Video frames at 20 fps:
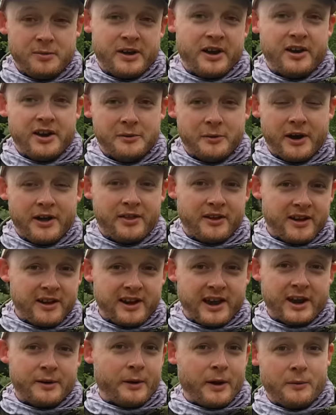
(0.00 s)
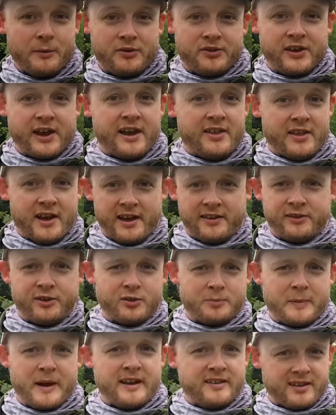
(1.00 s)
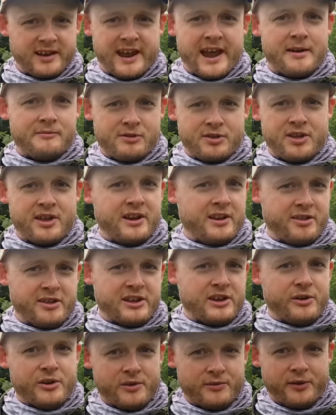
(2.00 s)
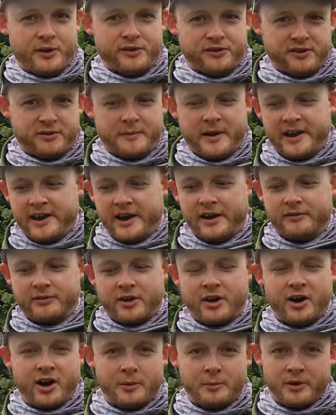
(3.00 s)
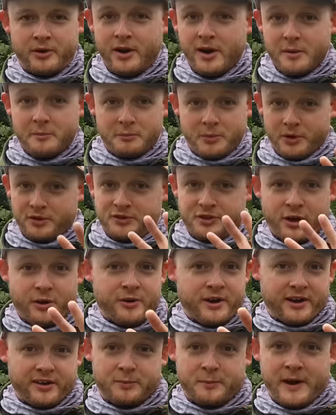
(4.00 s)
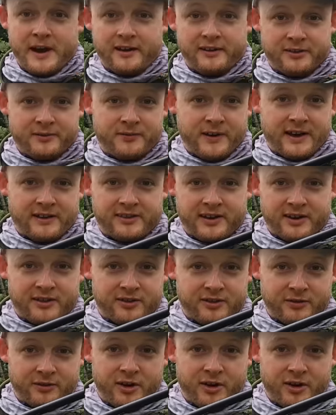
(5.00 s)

the only way they can get away with saying that is because basically everything in the universe is made out of carbon, but don't expect a fast action